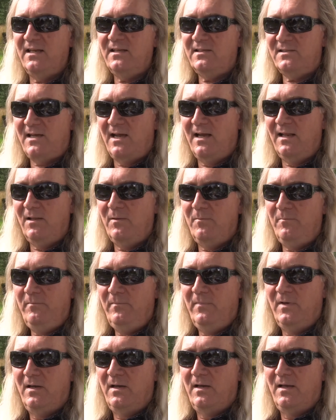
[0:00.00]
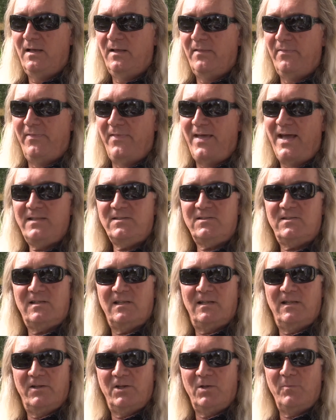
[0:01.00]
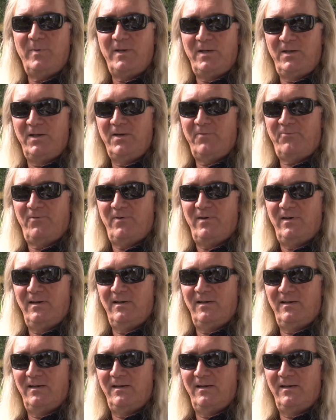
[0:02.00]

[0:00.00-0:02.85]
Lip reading: asylum, that's a little bit different.